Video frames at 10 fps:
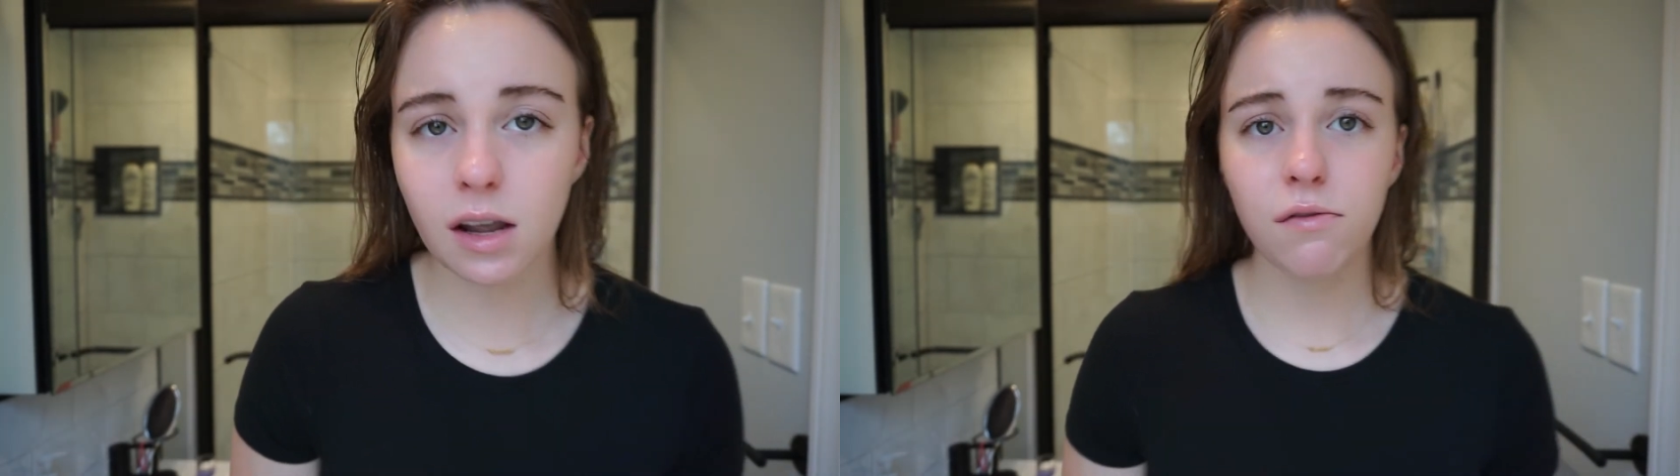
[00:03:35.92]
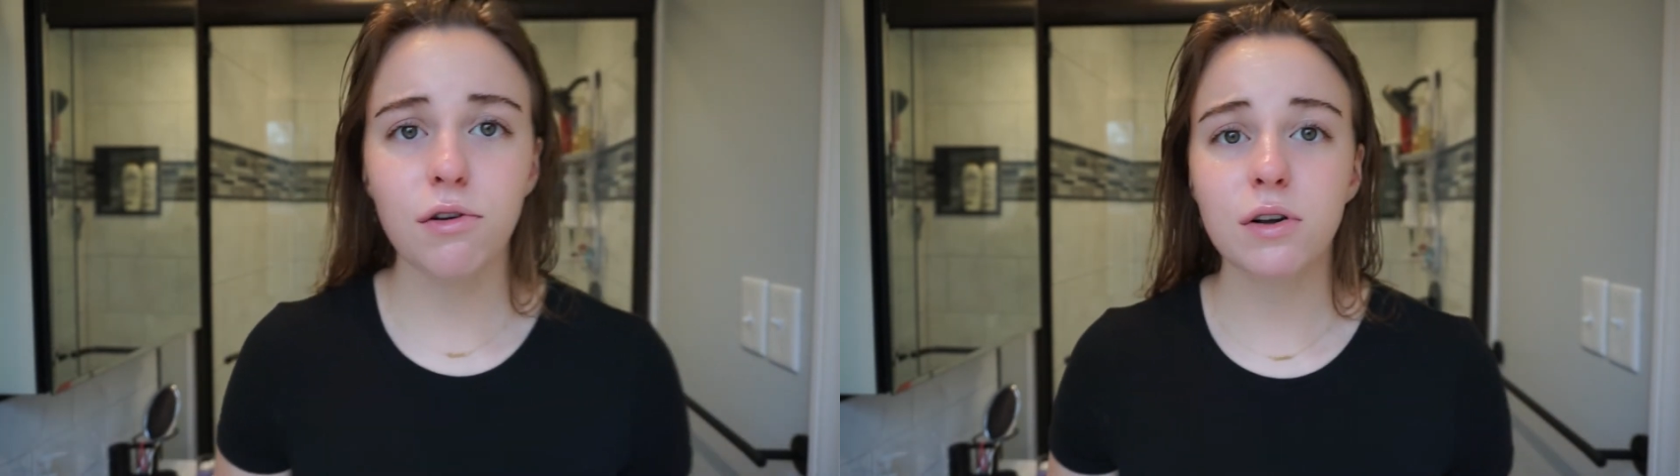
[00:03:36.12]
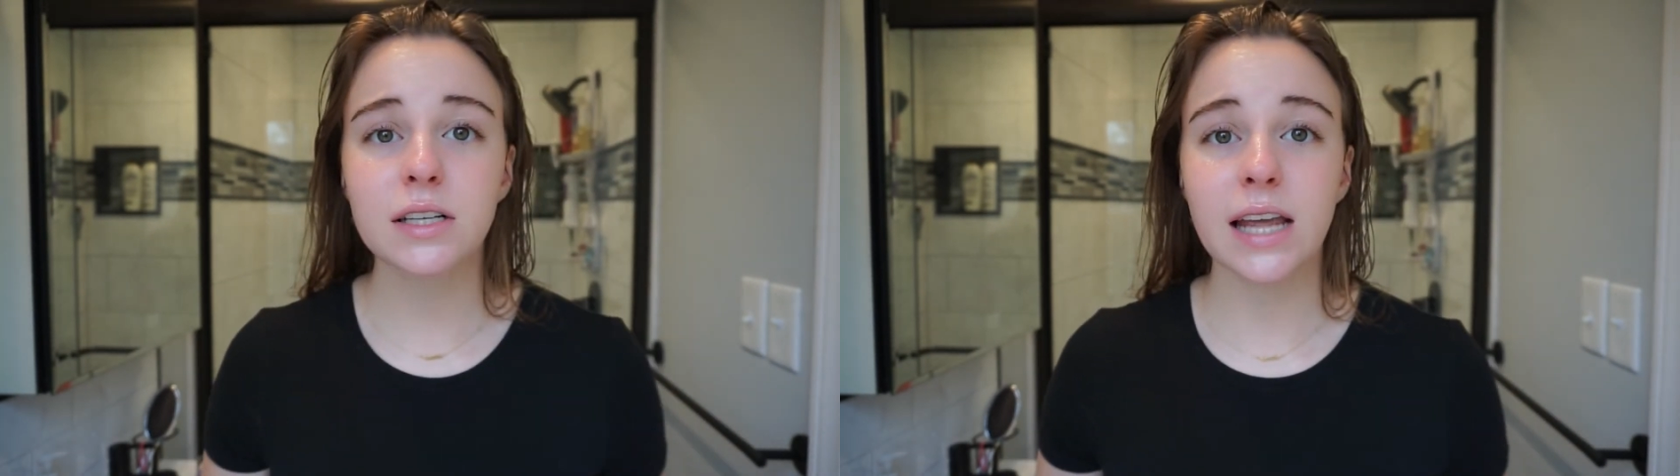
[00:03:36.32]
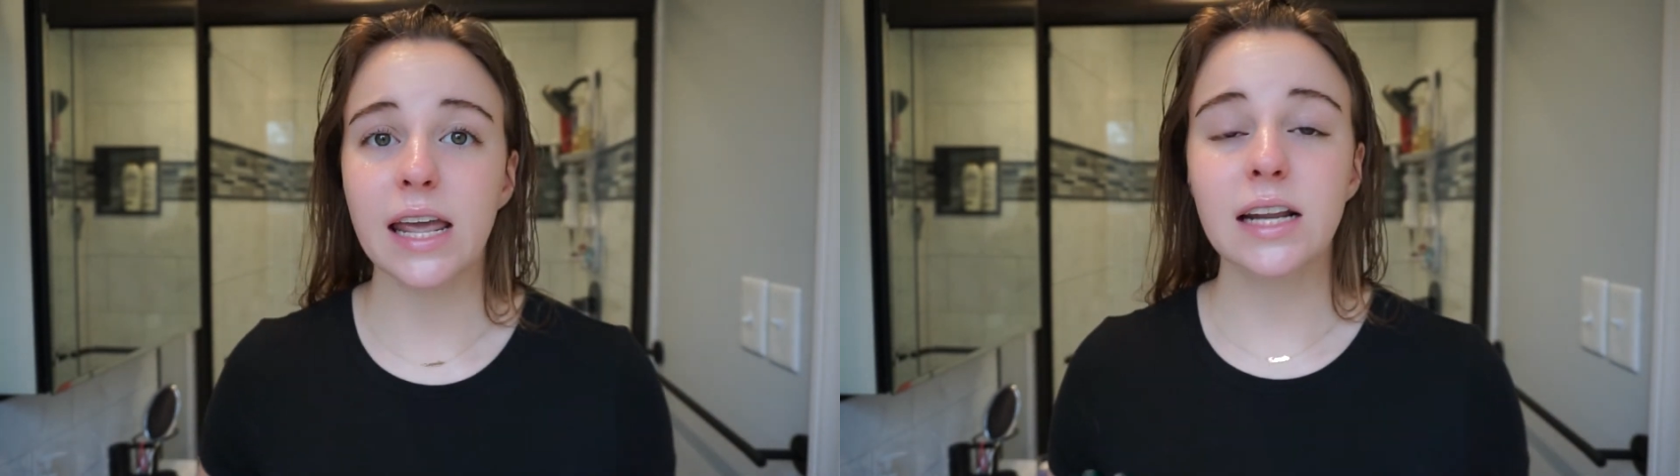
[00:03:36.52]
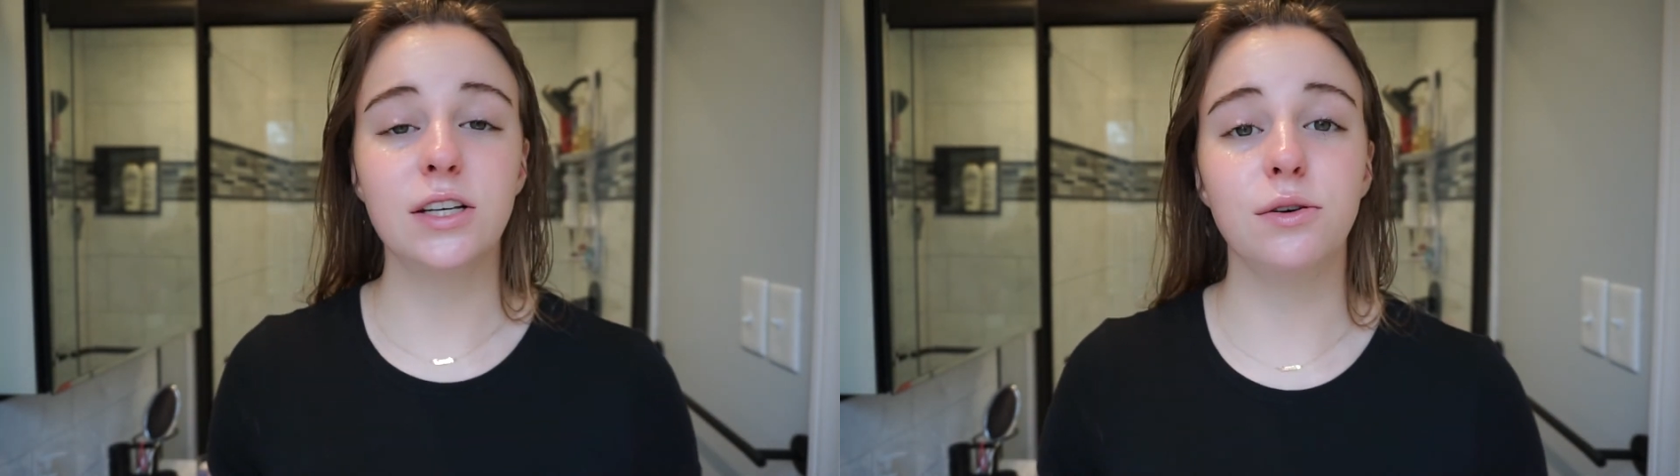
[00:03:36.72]
If you could
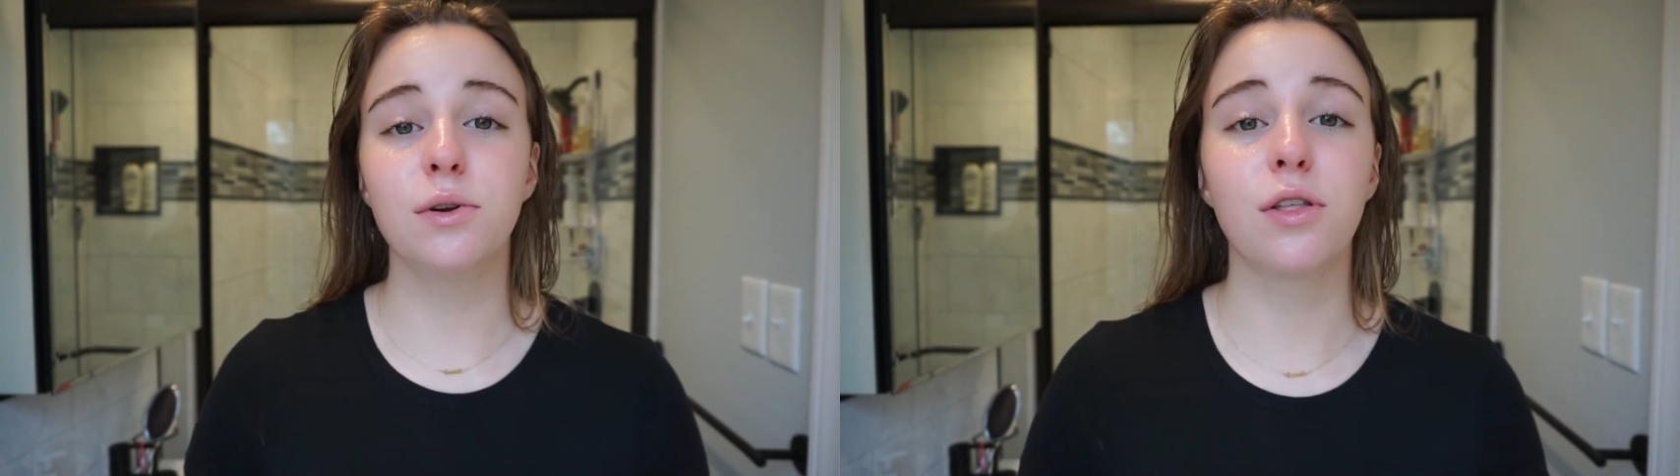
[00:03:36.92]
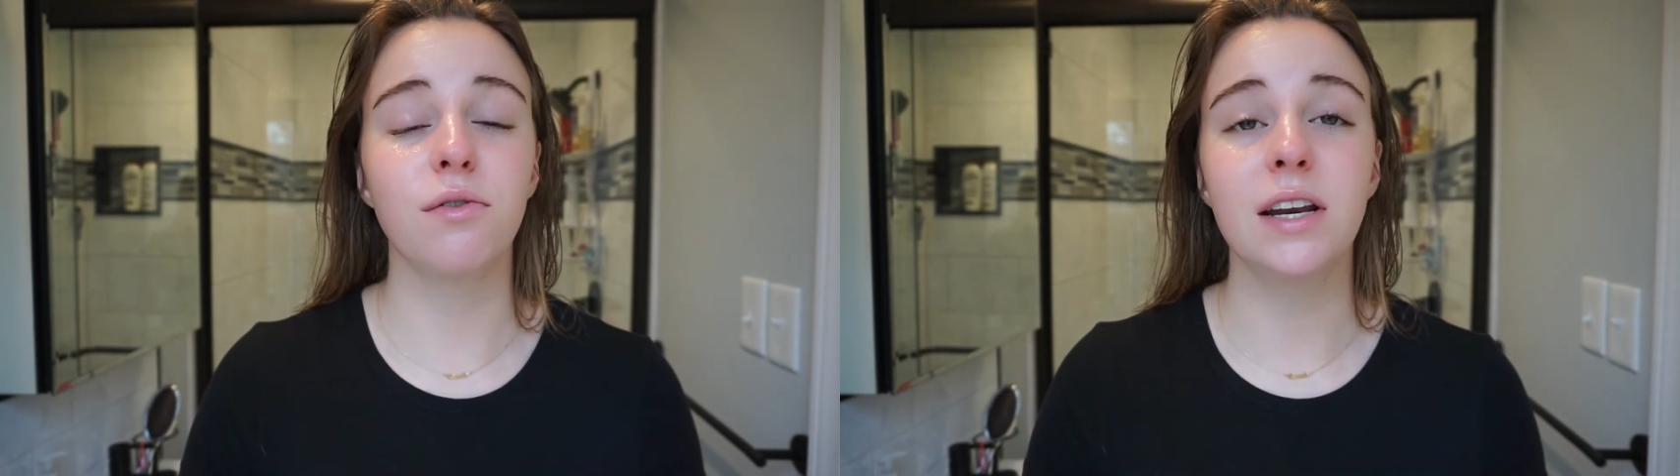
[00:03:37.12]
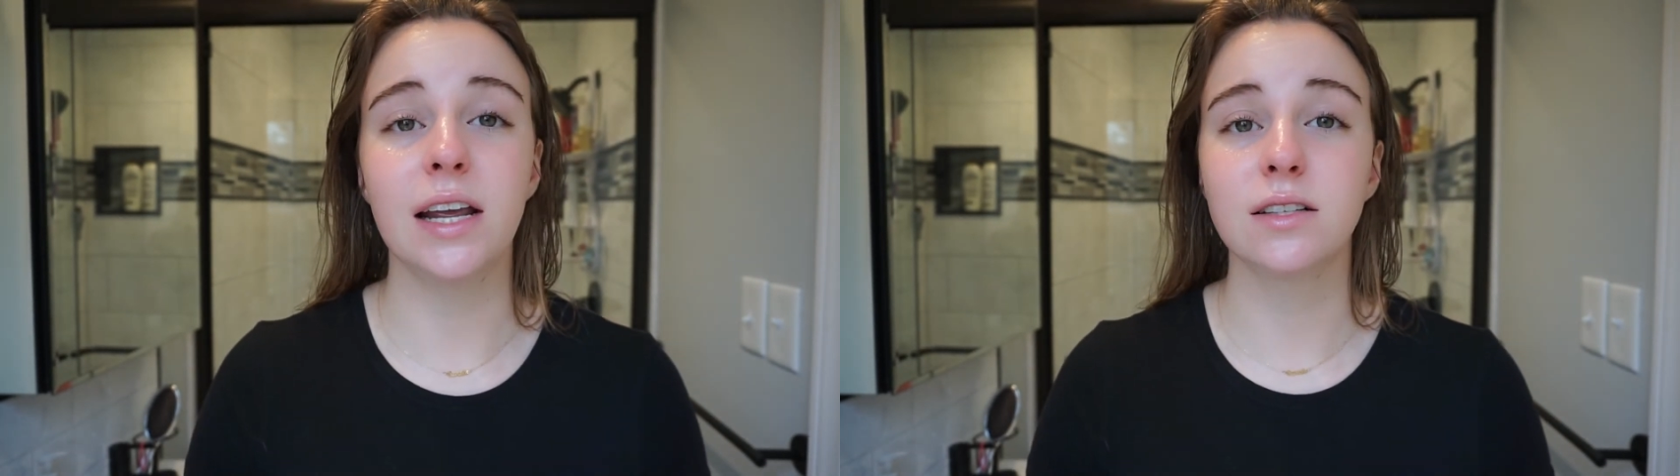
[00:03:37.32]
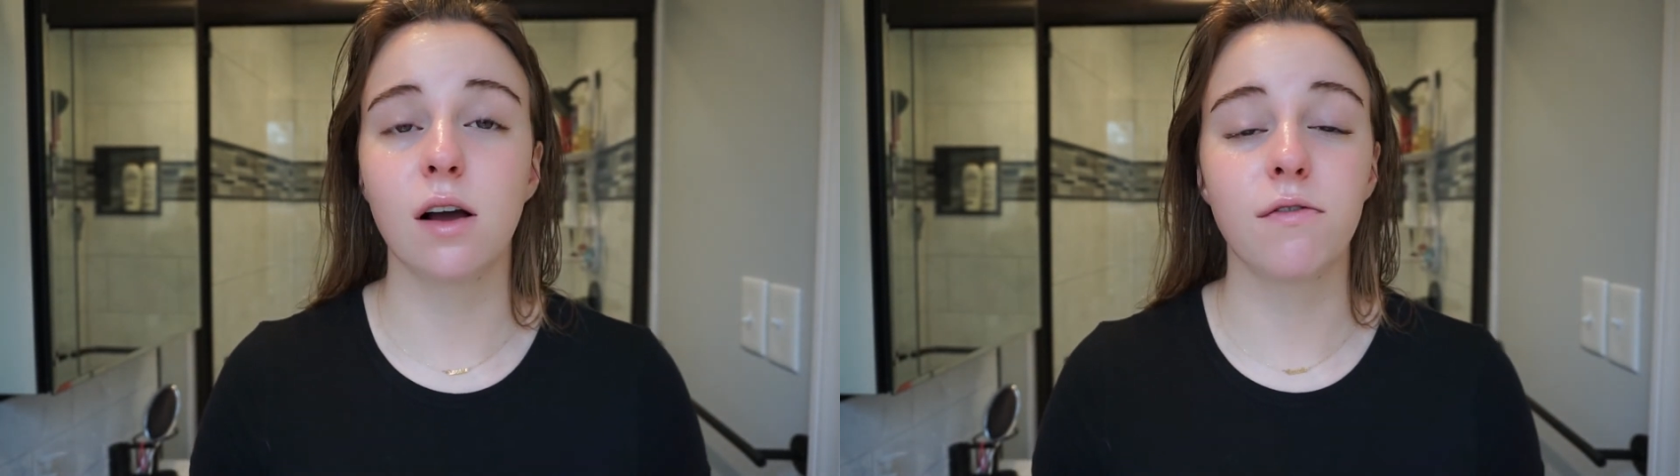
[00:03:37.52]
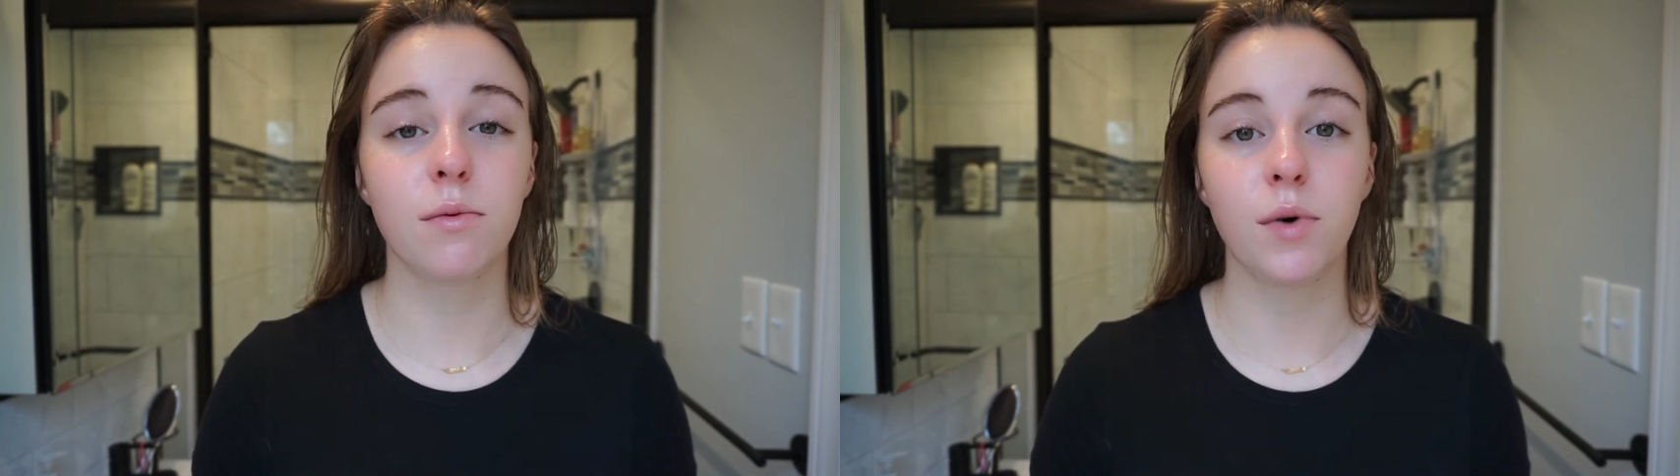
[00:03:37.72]
take 2 to 3 days
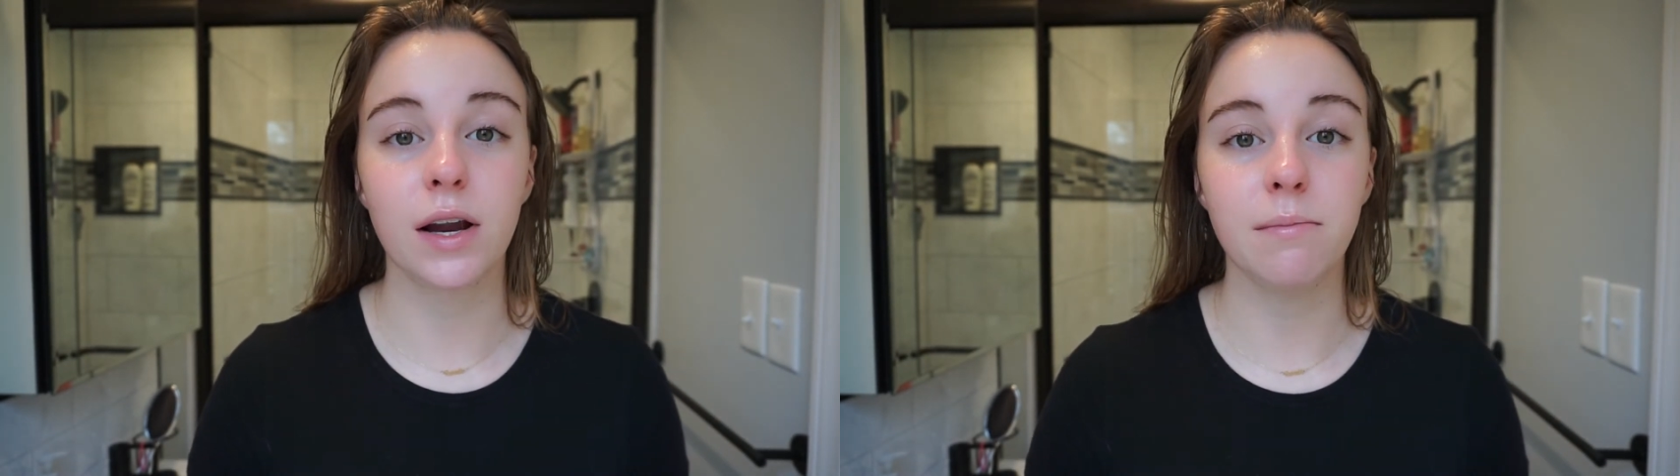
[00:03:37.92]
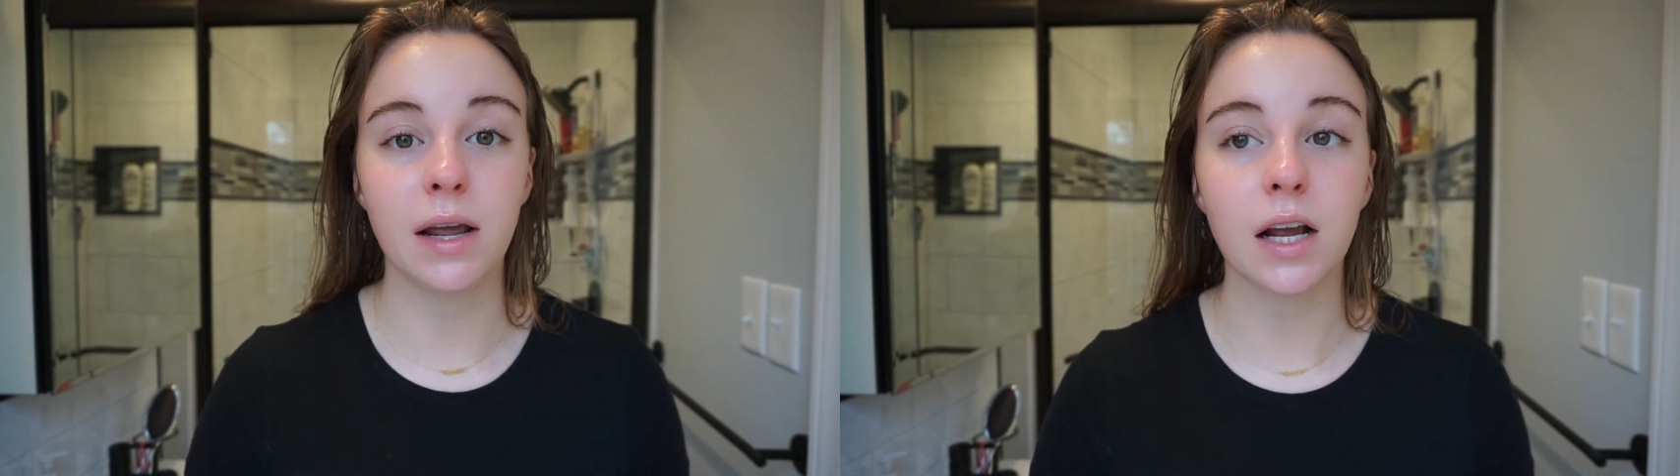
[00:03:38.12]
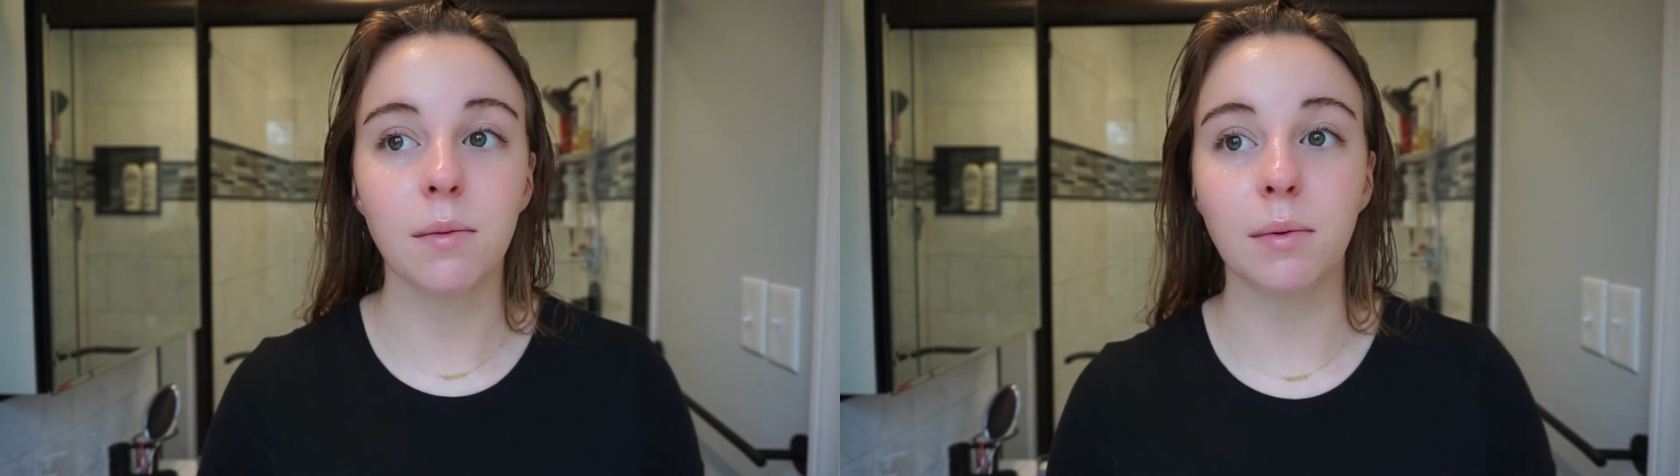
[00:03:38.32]
off from wearing makeup,